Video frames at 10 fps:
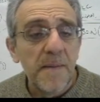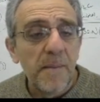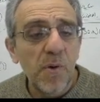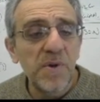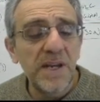
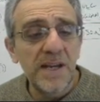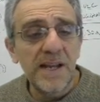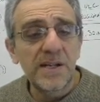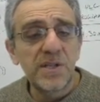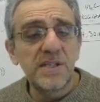But we didn't
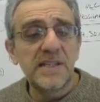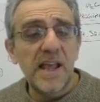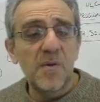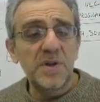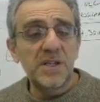actually say
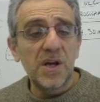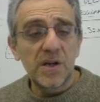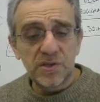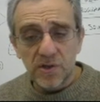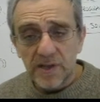how many
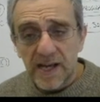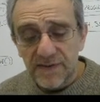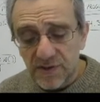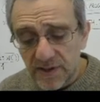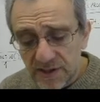dogs are alive.
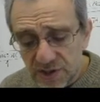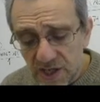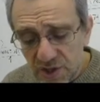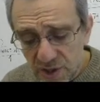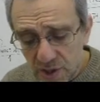So let's
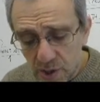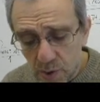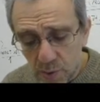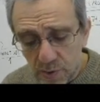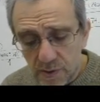change the code.